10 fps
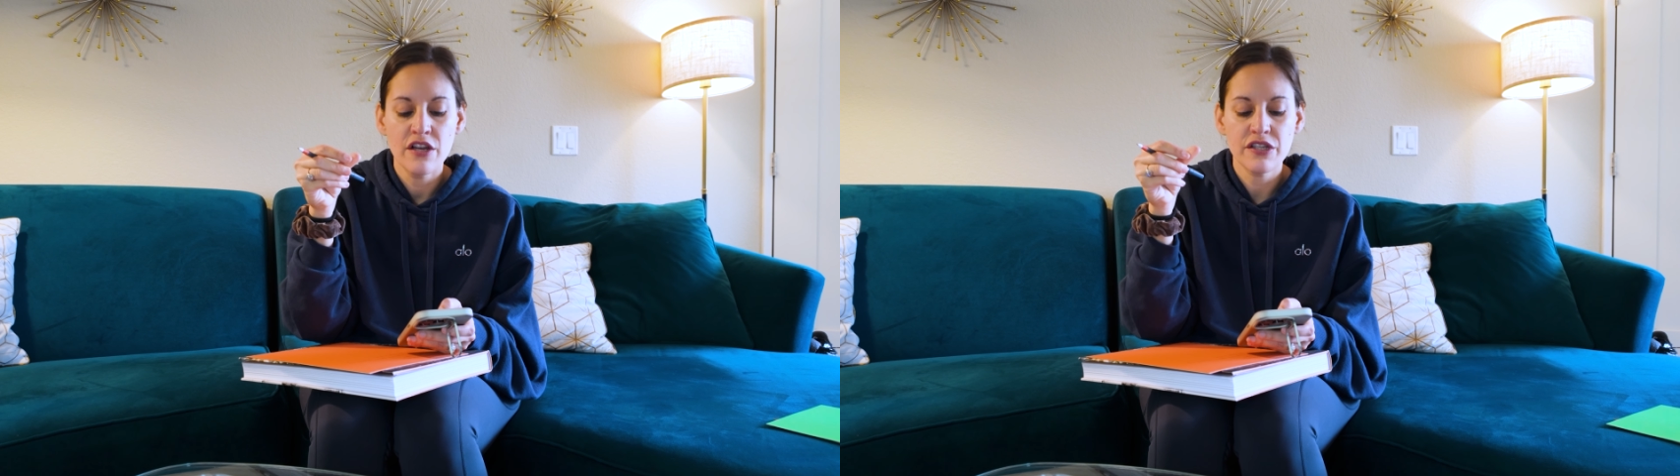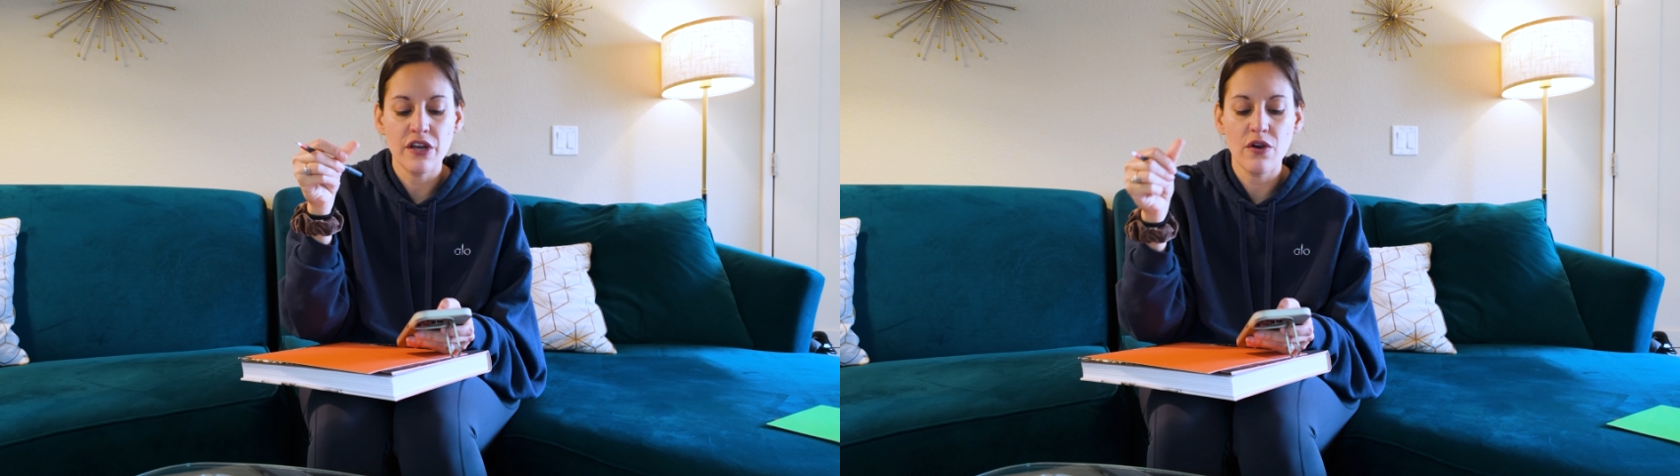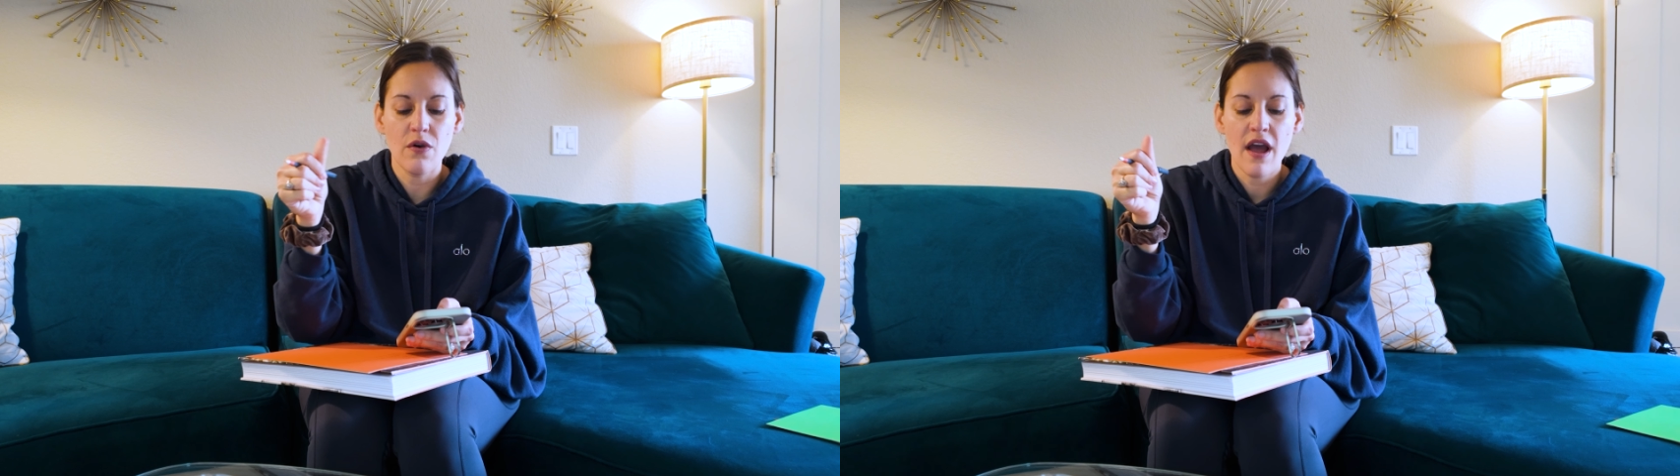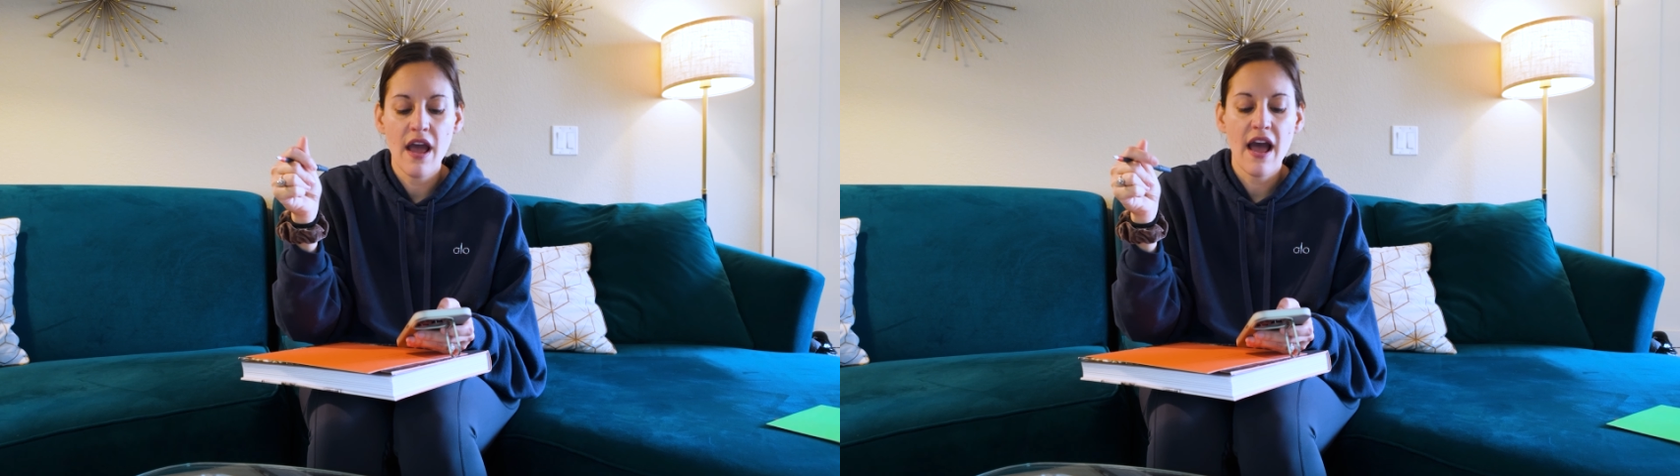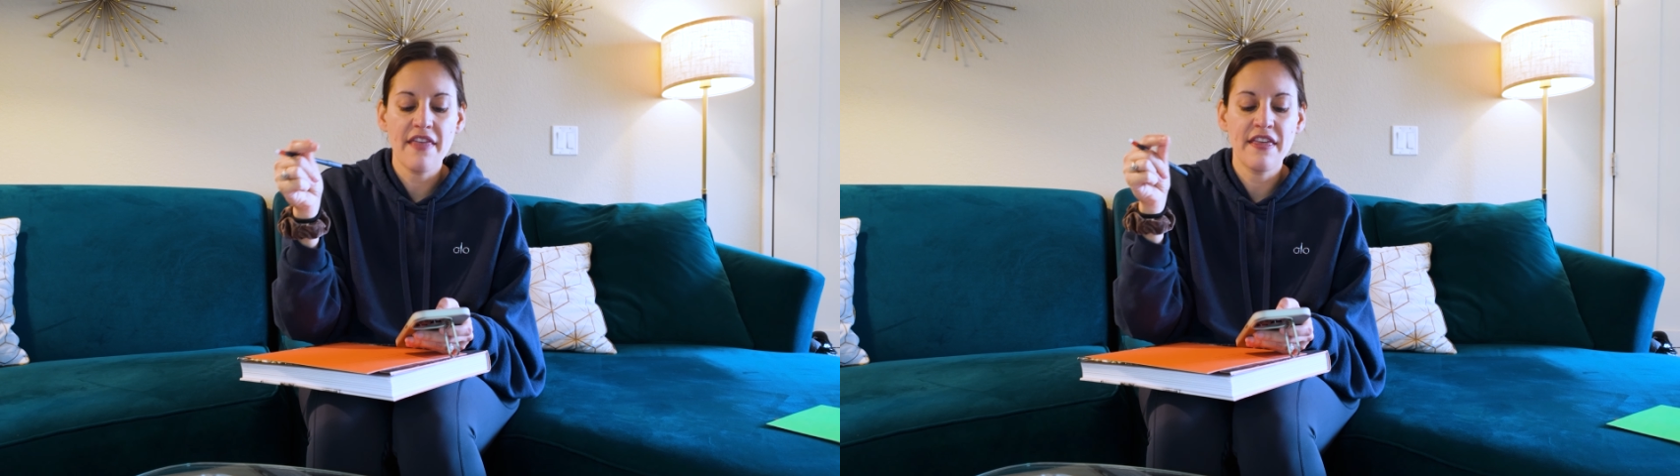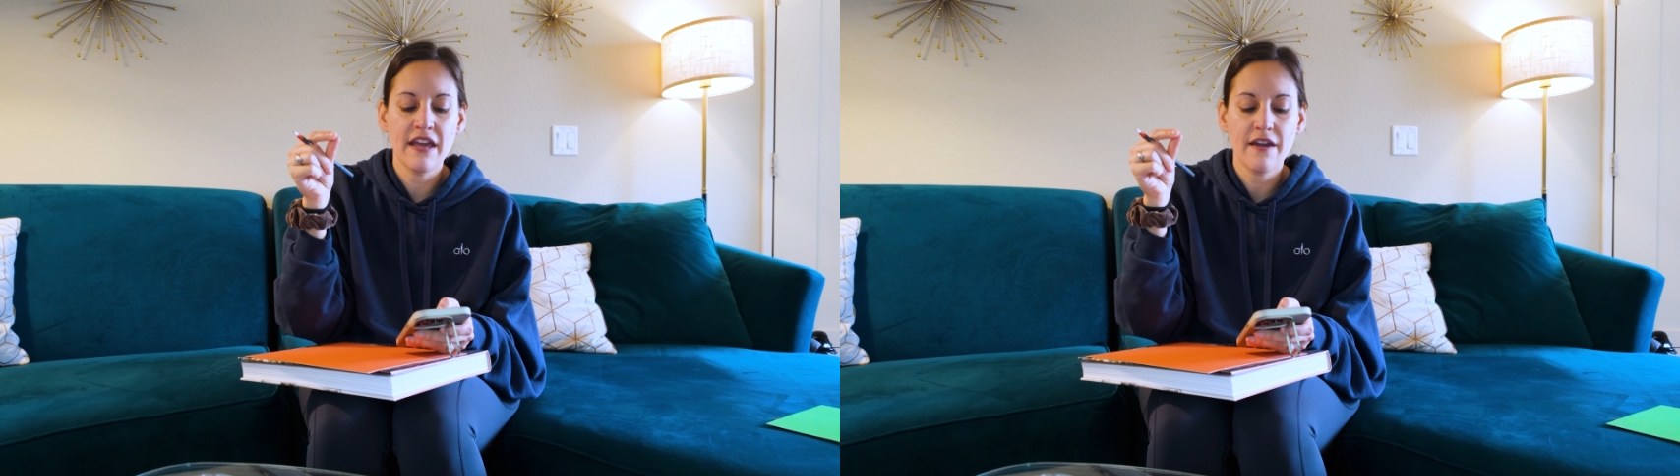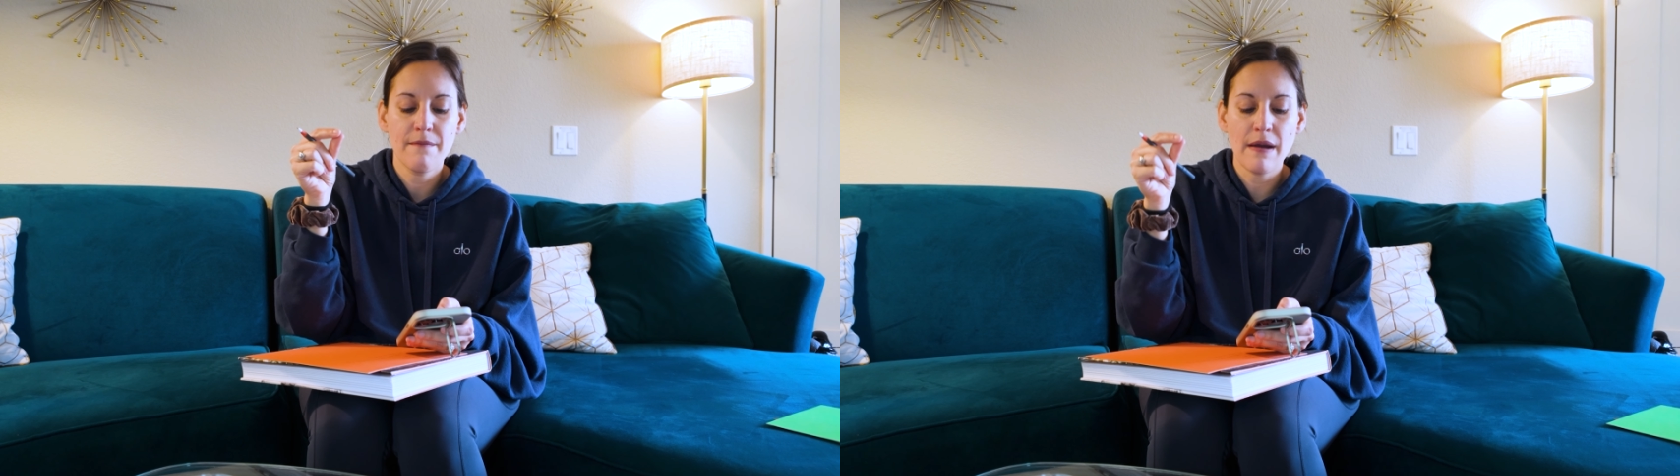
So I think